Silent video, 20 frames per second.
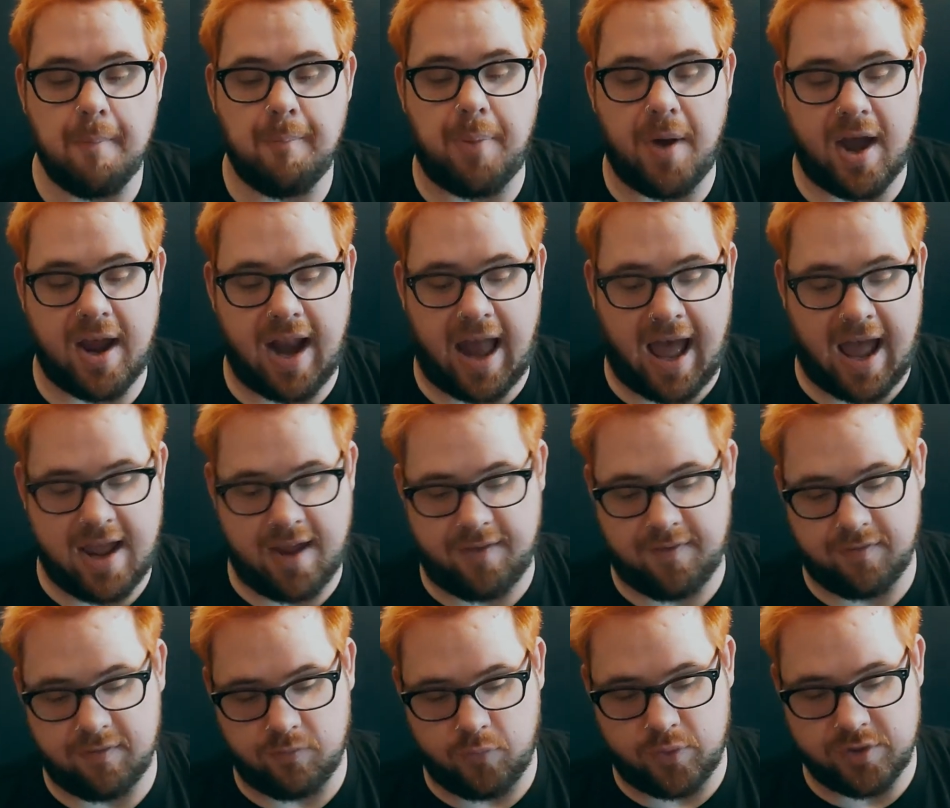but I
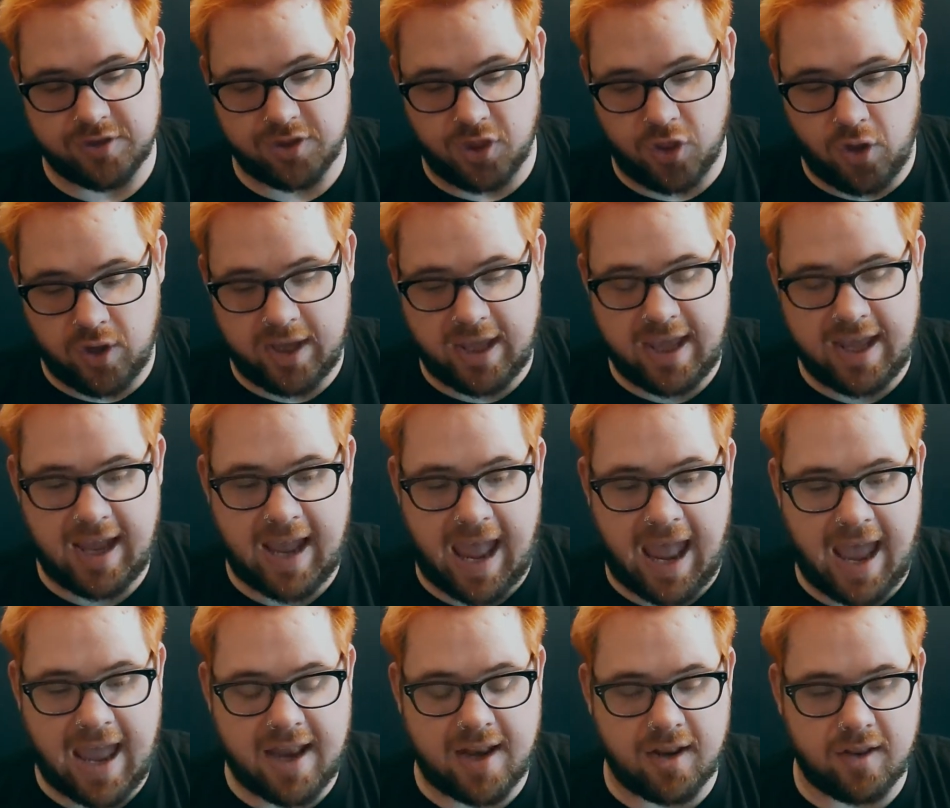was looking
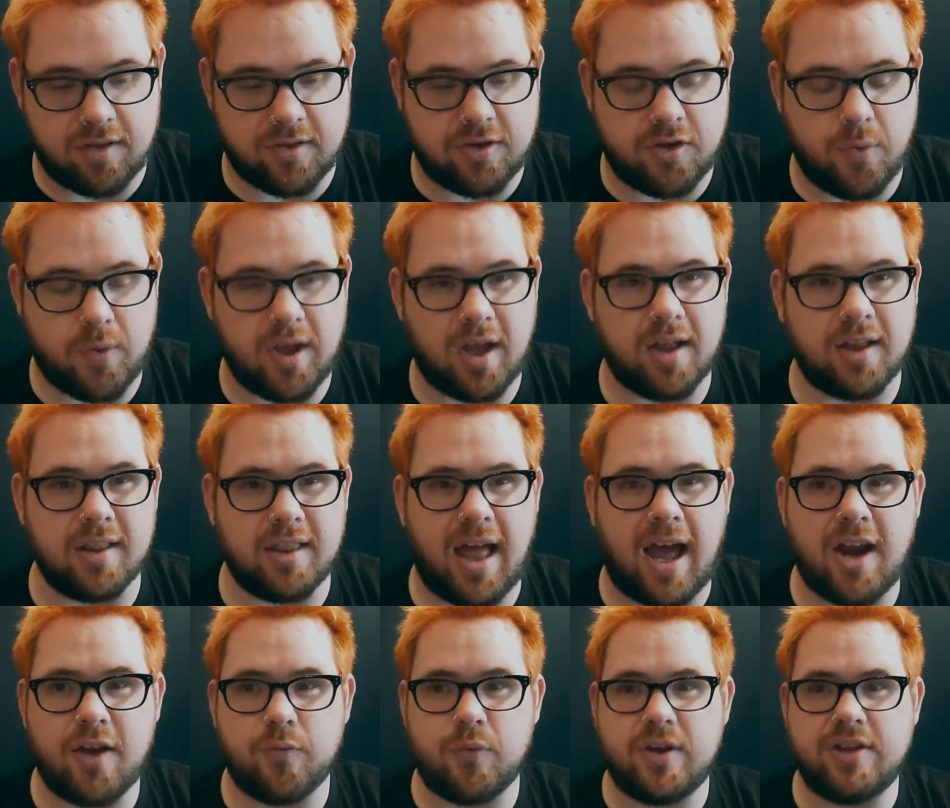and doing a
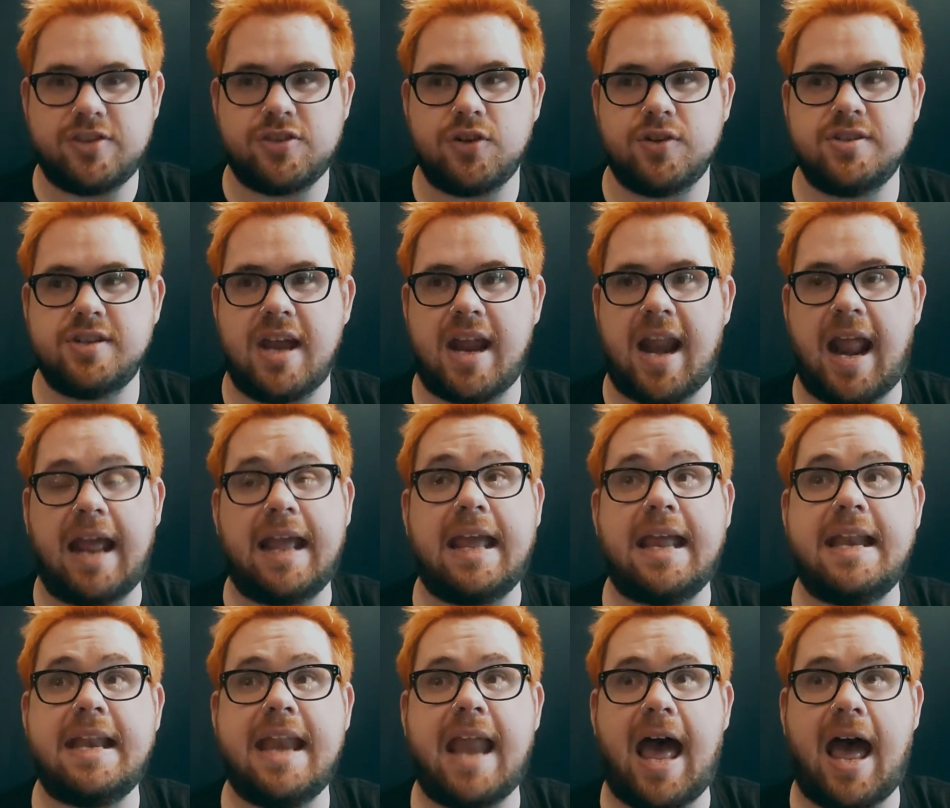lot of research, and I
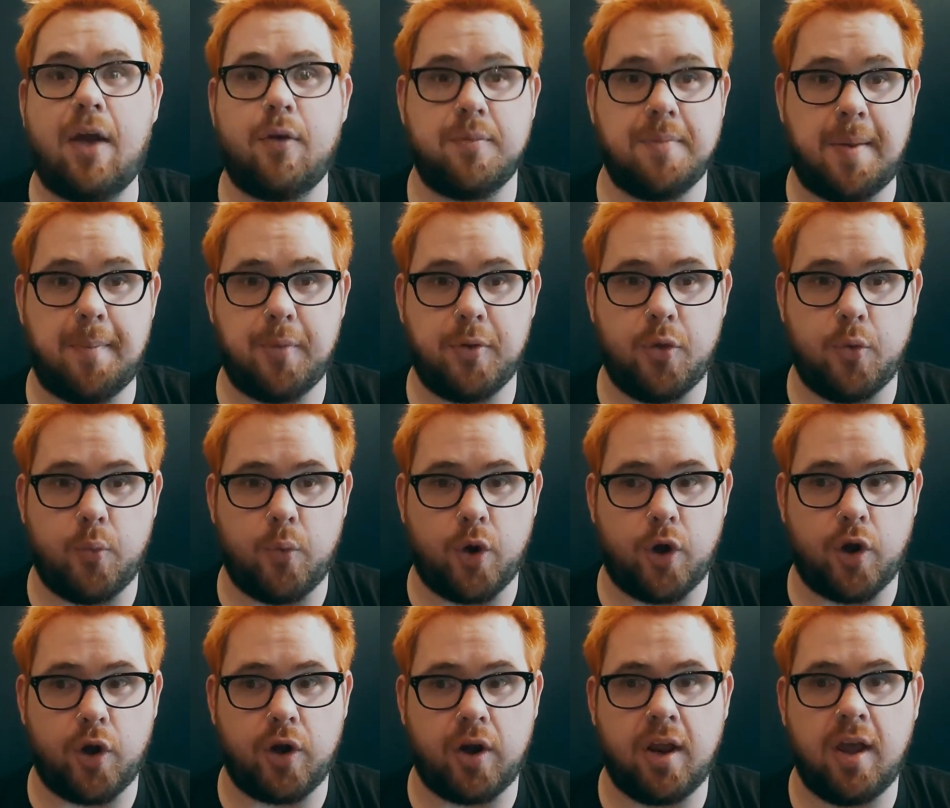cannot remember the
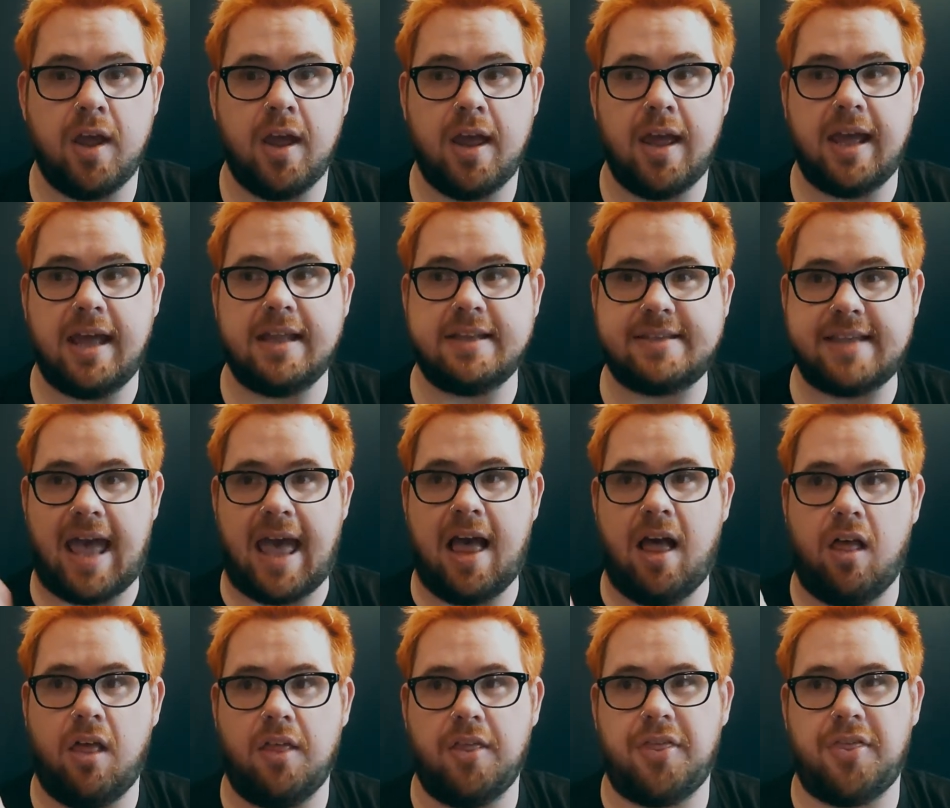word. it's
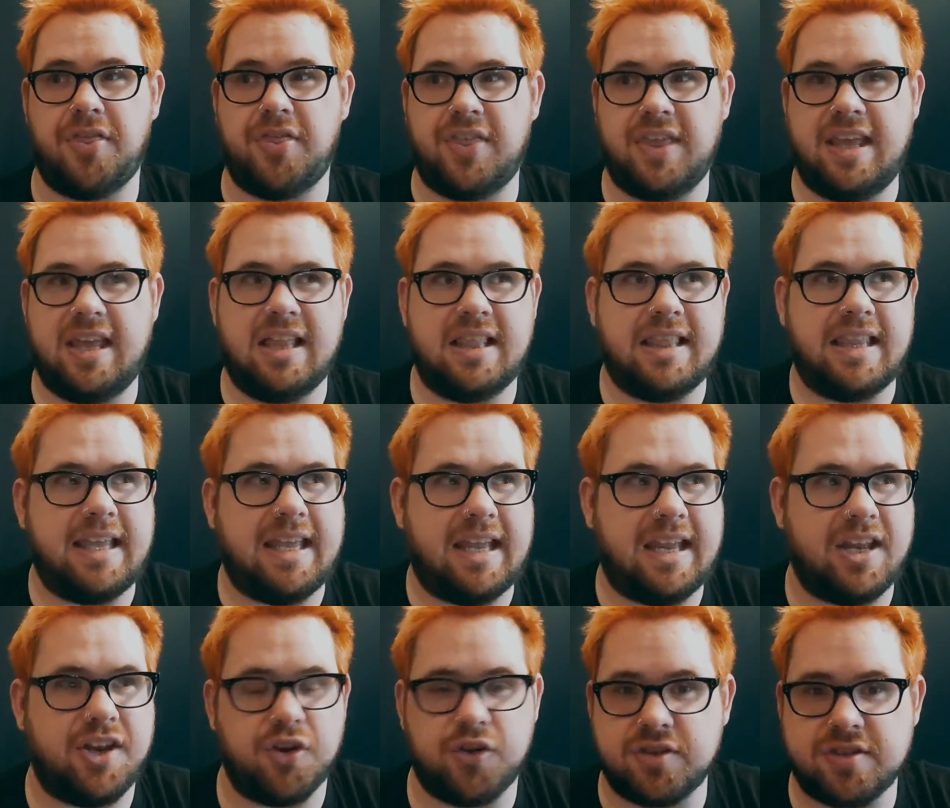
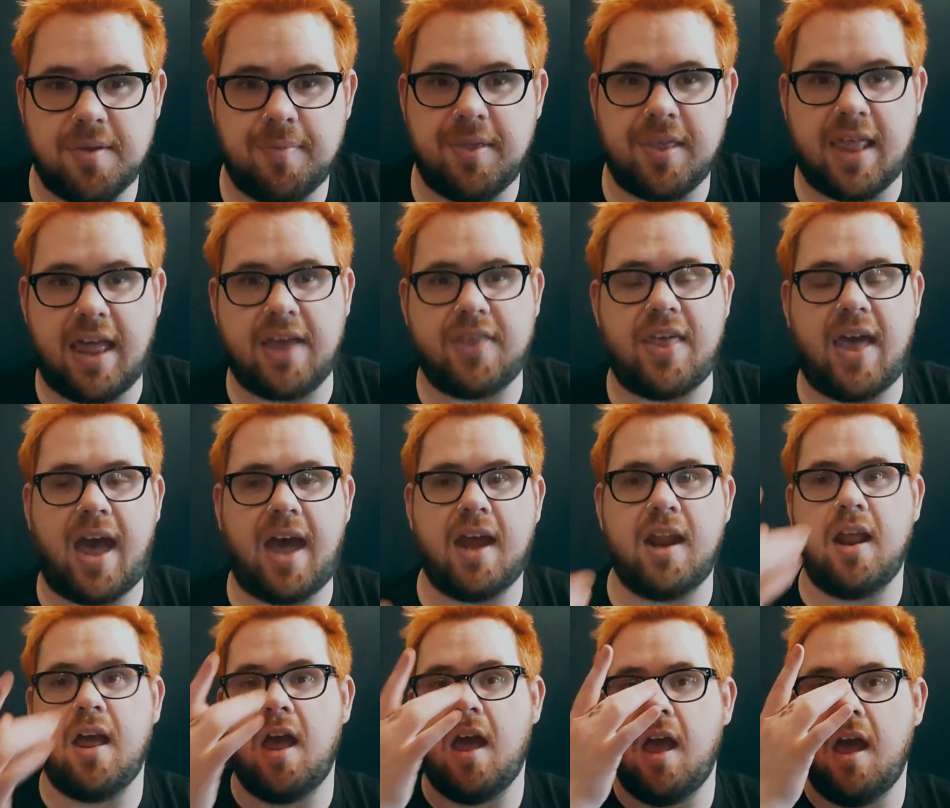L-theanine or something like
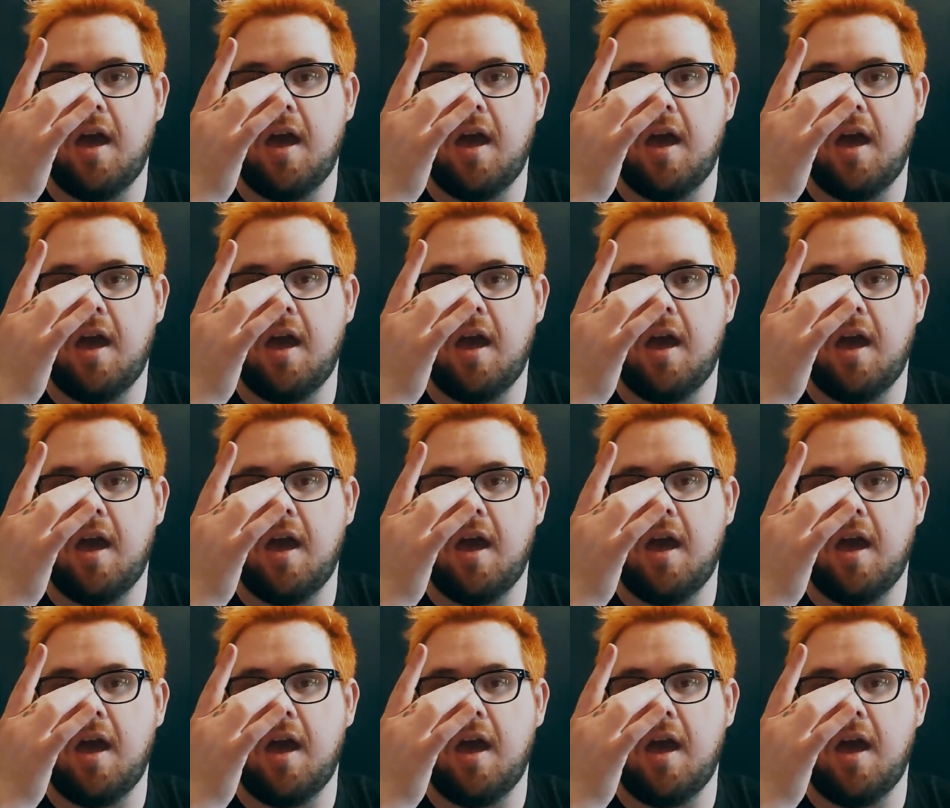that.